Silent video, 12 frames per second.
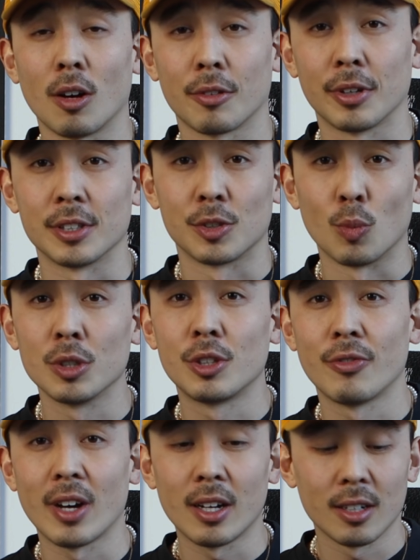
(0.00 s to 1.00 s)
Okay, so
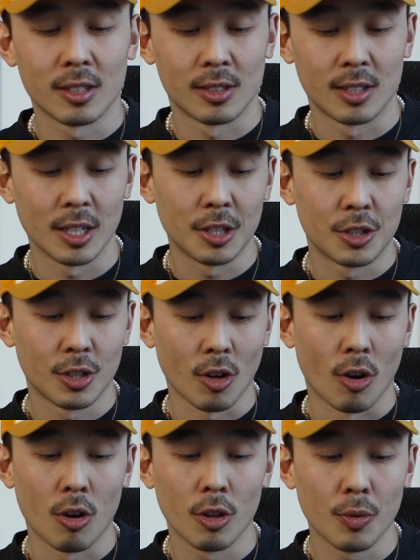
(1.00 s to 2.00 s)
once you've added a stitch
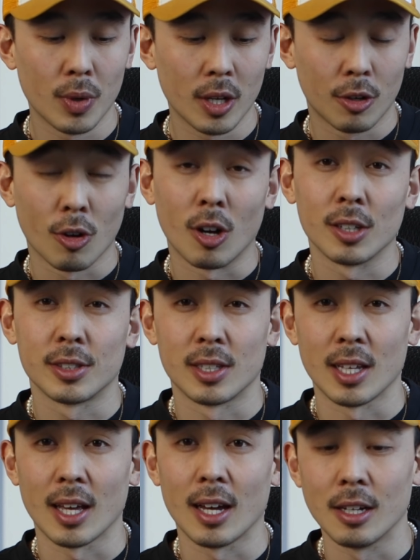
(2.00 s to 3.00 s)
all the way across to
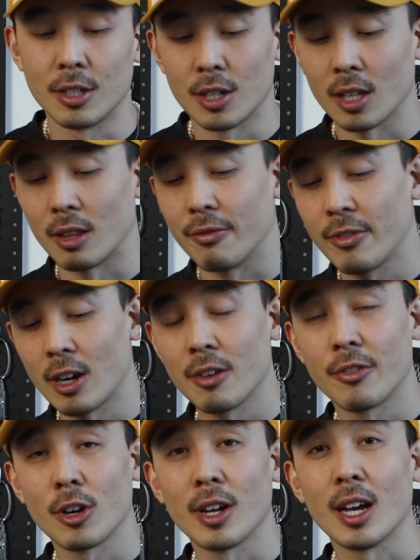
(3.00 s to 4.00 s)
the edge, at the
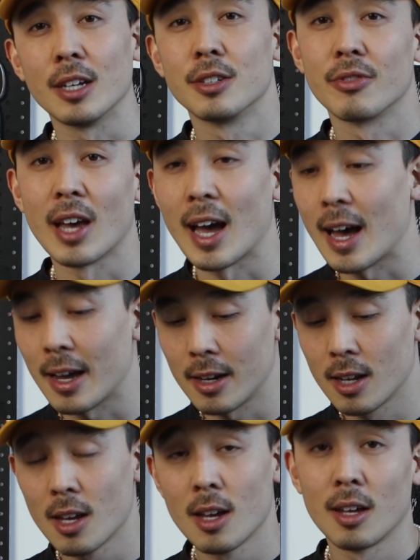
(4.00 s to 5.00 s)
very edge of the hat,
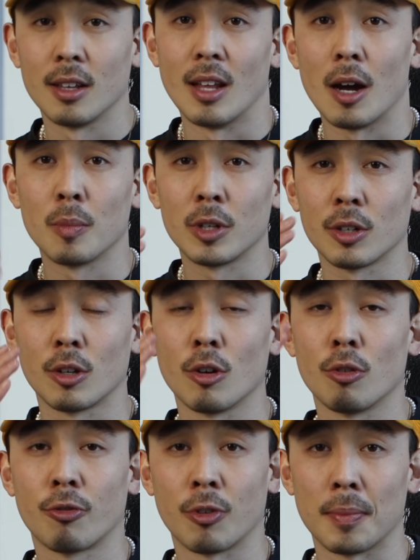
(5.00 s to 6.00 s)
now I'm going to do
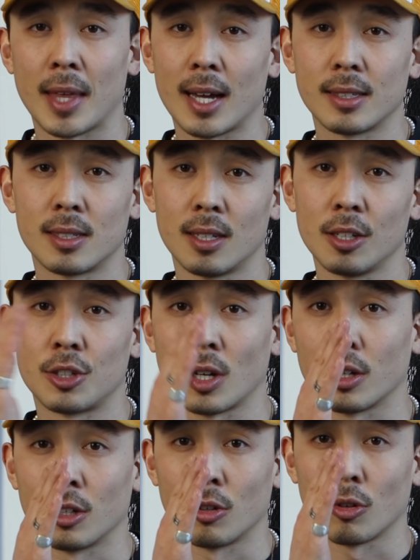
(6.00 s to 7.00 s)
from that stitch,
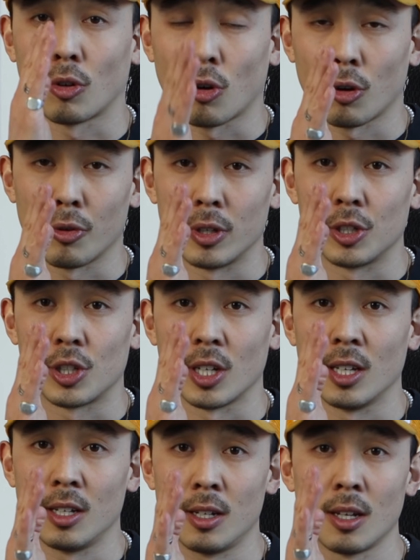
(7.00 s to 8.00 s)
I'm going to go 1/4 inch
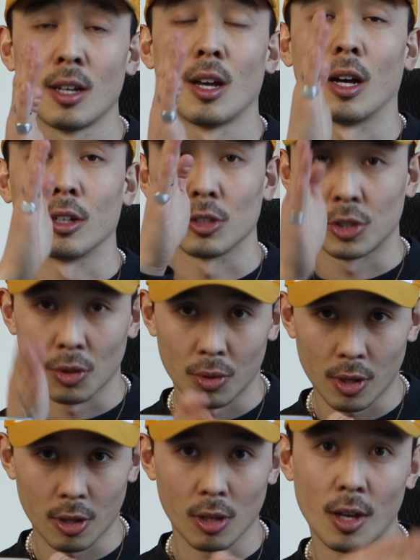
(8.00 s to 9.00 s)
in, I'm going to sew
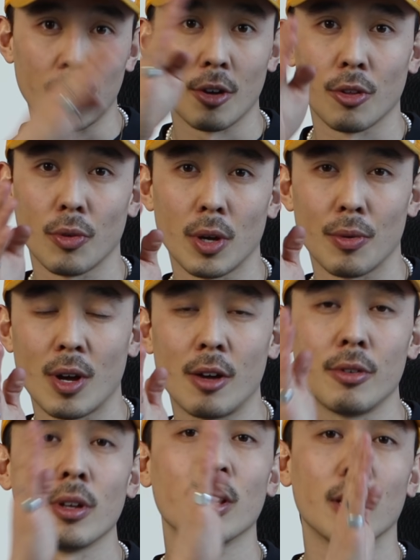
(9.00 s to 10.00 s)
another line all the way
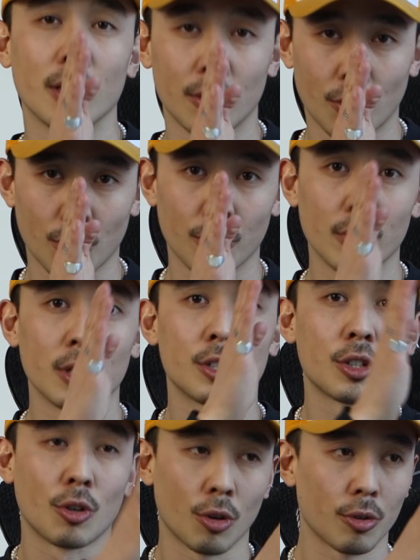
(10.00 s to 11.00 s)
around, and then a 1/4
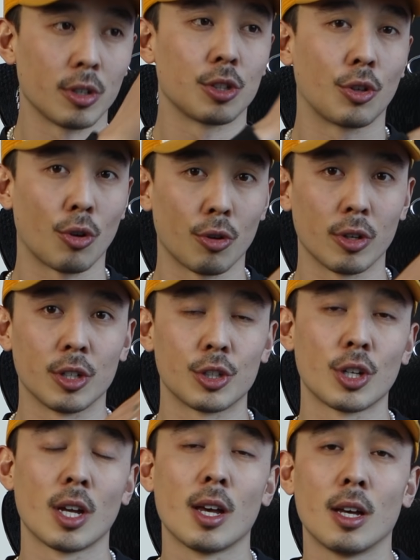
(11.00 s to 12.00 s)
inch, 1/4 inch, 1/4
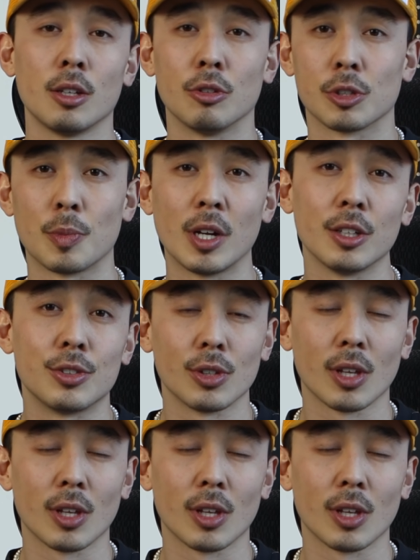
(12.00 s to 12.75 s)
inch. Do as many as you